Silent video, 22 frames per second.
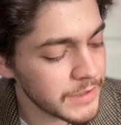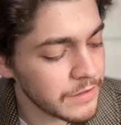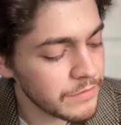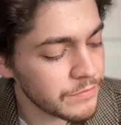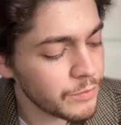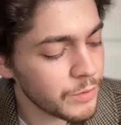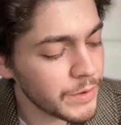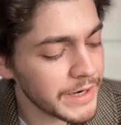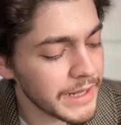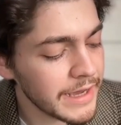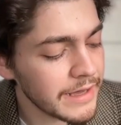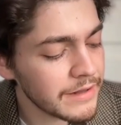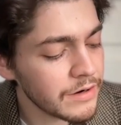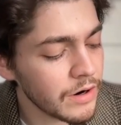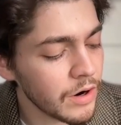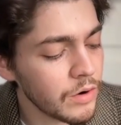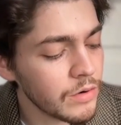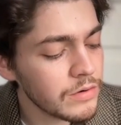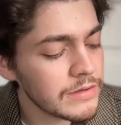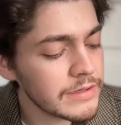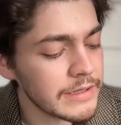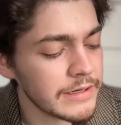if one had
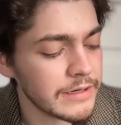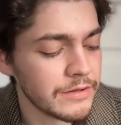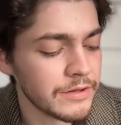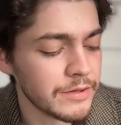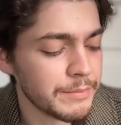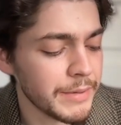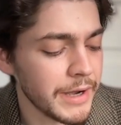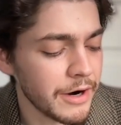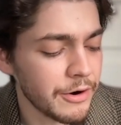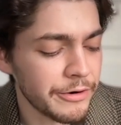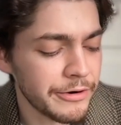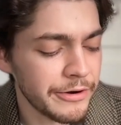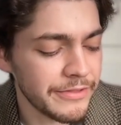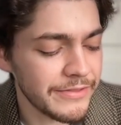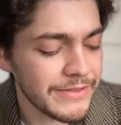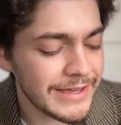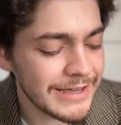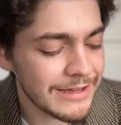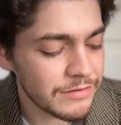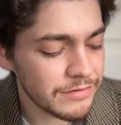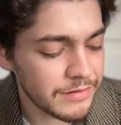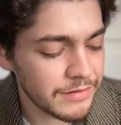only the power to
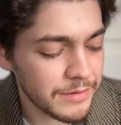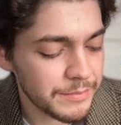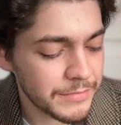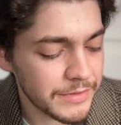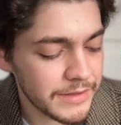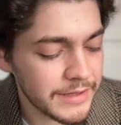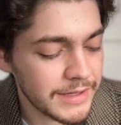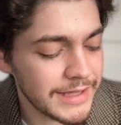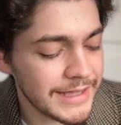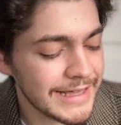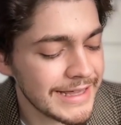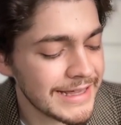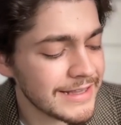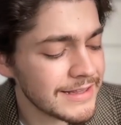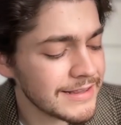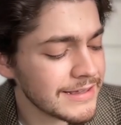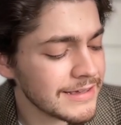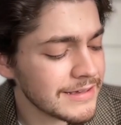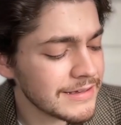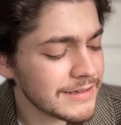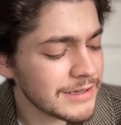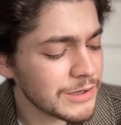think something,
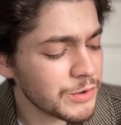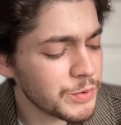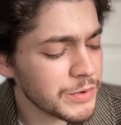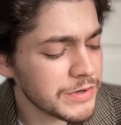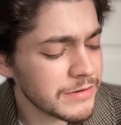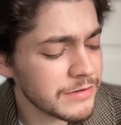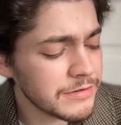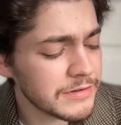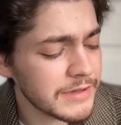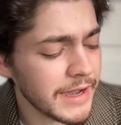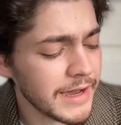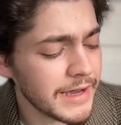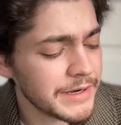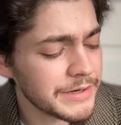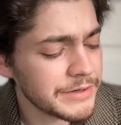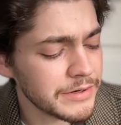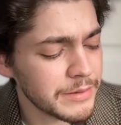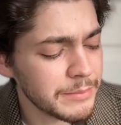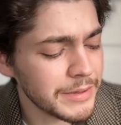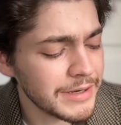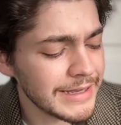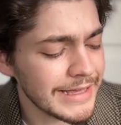thinking would
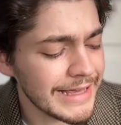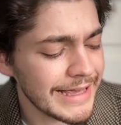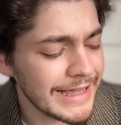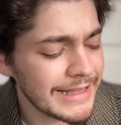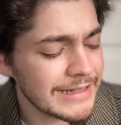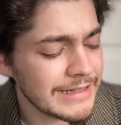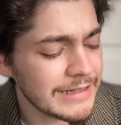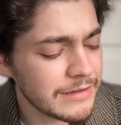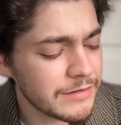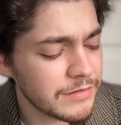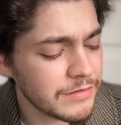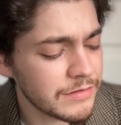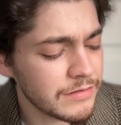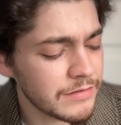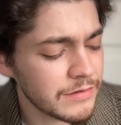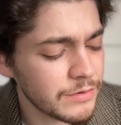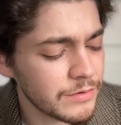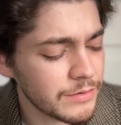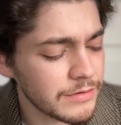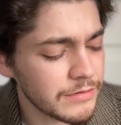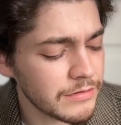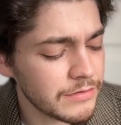scatter among endless
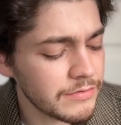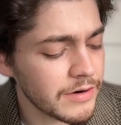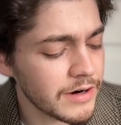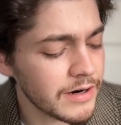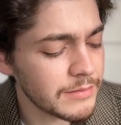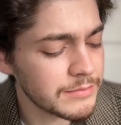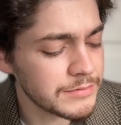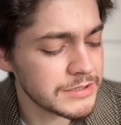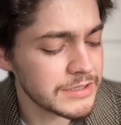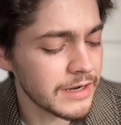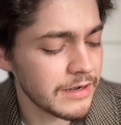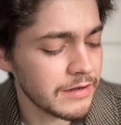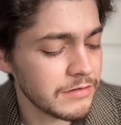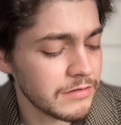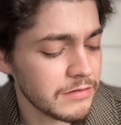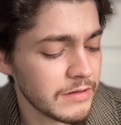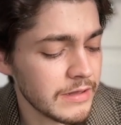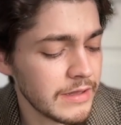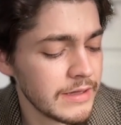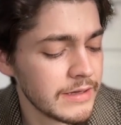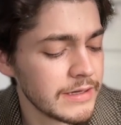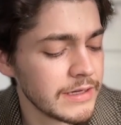series of
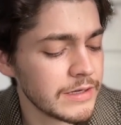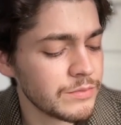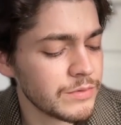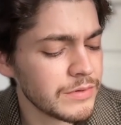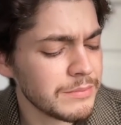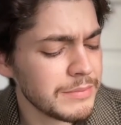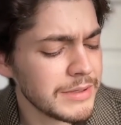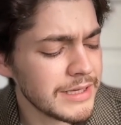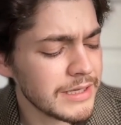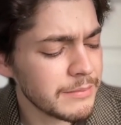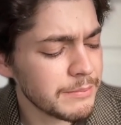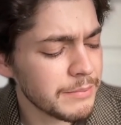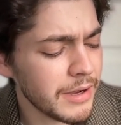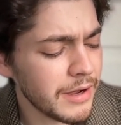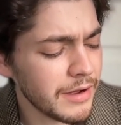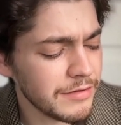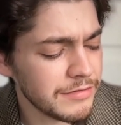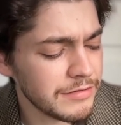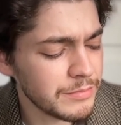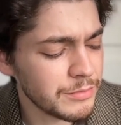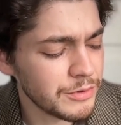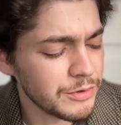objects. It would be
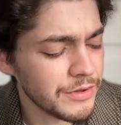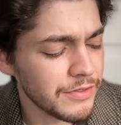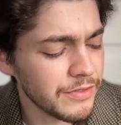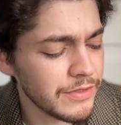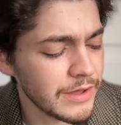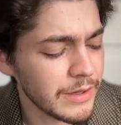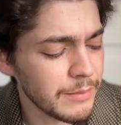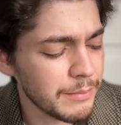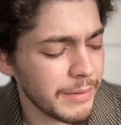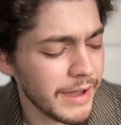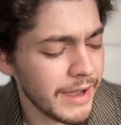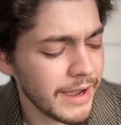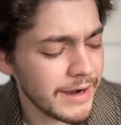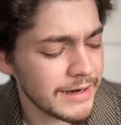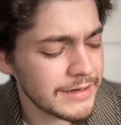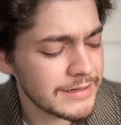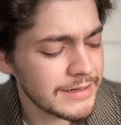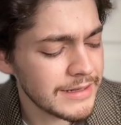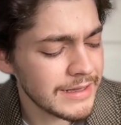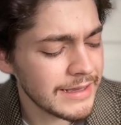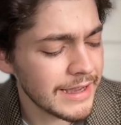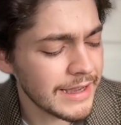impossible to think
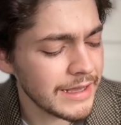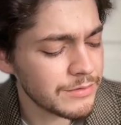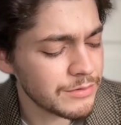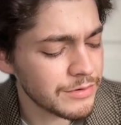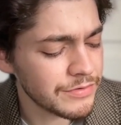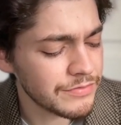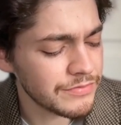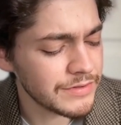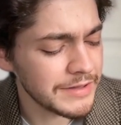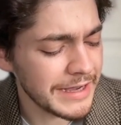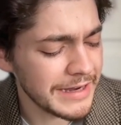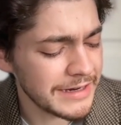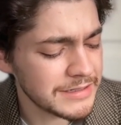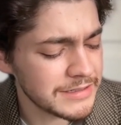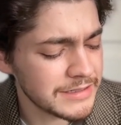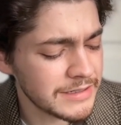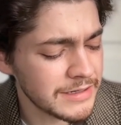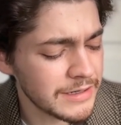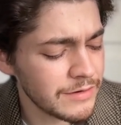back and reflect,